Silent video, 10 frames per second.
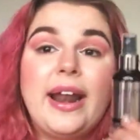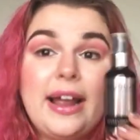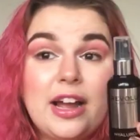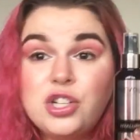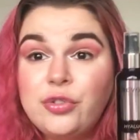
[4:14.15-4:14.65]
And
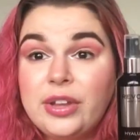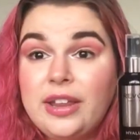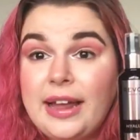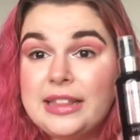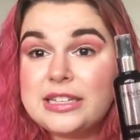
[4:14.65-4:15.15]
I actually
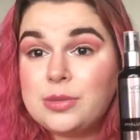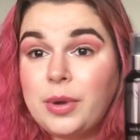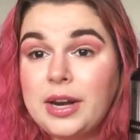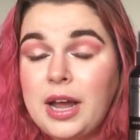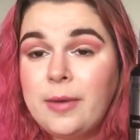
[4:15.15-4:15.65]
really like this
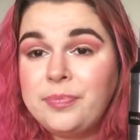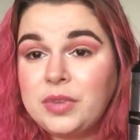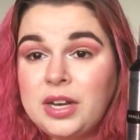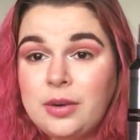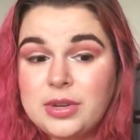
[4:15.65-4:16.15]
one
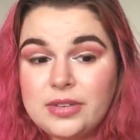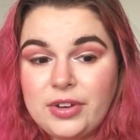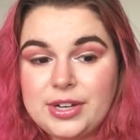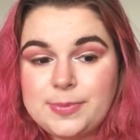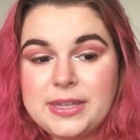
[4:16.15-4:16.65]
and it wasn't
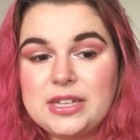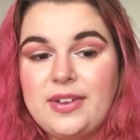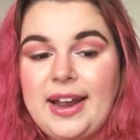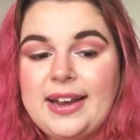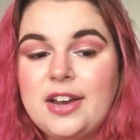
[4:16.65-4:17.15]
very expensive
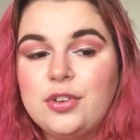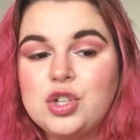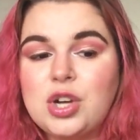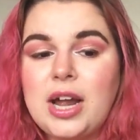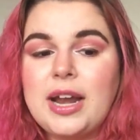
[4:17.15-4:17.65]
and I had never
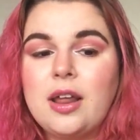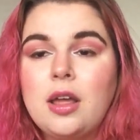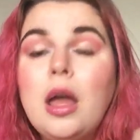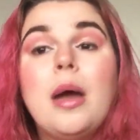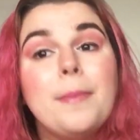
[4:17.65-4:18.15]
tried
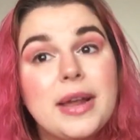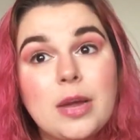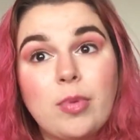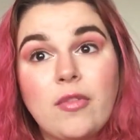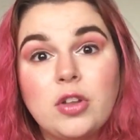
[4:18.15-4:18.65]

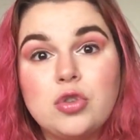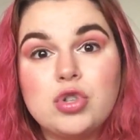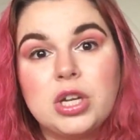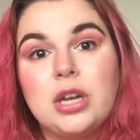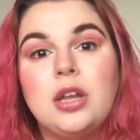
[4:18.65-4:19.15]
Makeup
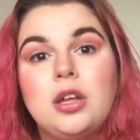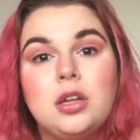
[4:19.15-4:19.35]
Revolution.